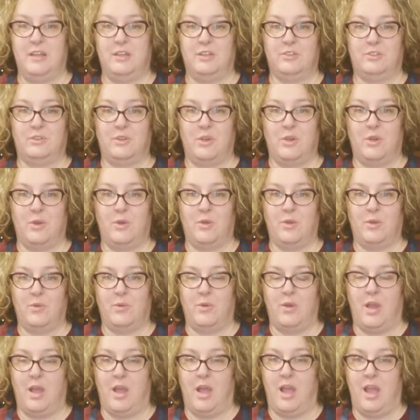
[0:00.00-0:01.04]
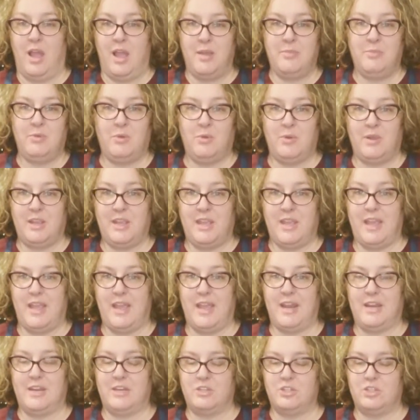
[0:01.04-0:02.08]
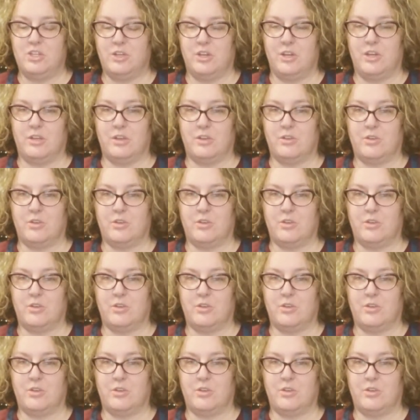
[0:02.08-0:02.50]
So I'm going ahead and sharing